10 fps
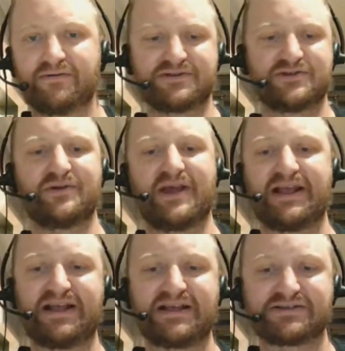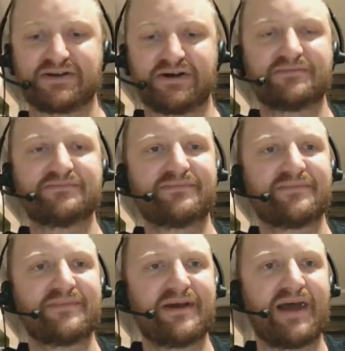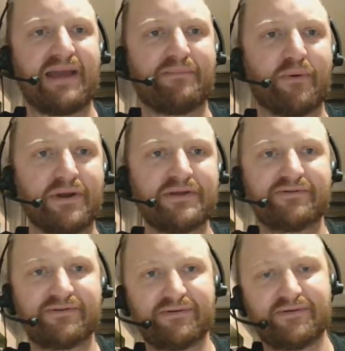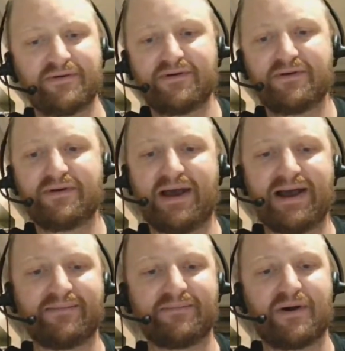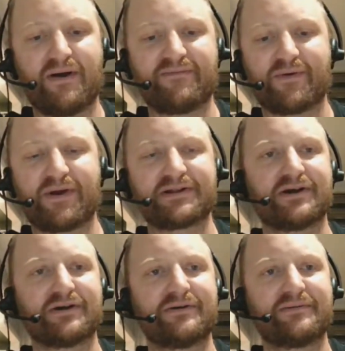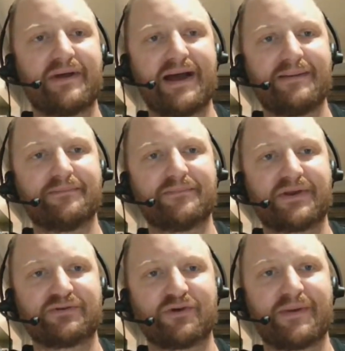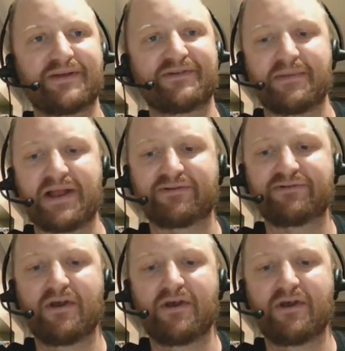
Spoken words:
Surely he at least got a point. I'll have a quick look. We can talk about something else.